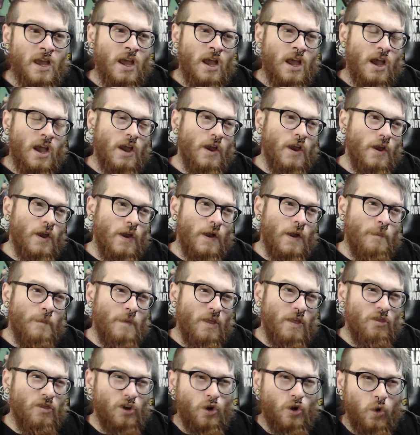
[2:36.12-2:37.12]

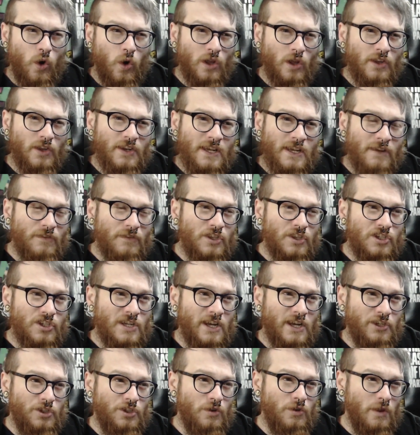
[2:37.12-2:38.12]
The quality of the
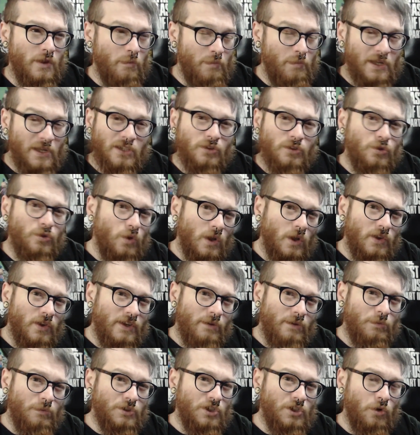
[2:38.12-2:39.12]
statue, the build quality
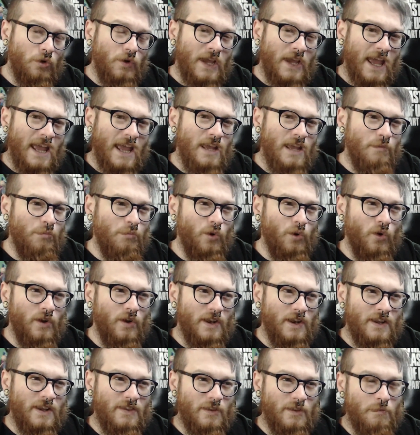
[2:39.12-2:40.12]
was okay, but
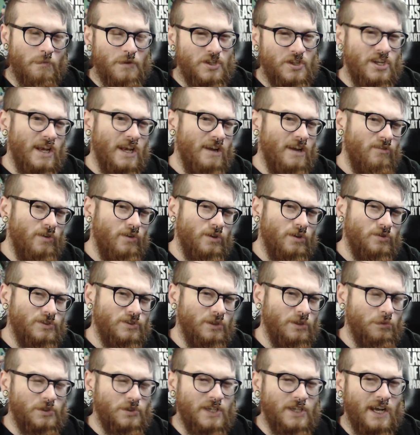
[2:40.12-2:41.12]
the materials, it
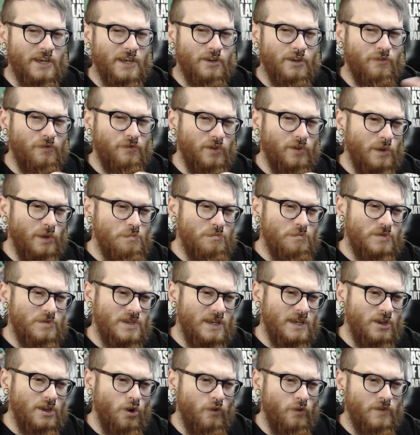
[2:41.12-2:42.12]
was kind of
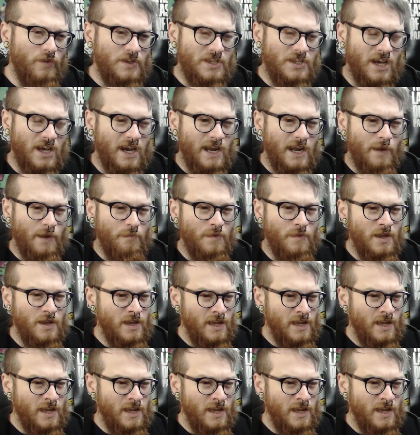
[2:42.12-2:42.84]
flimsy over time.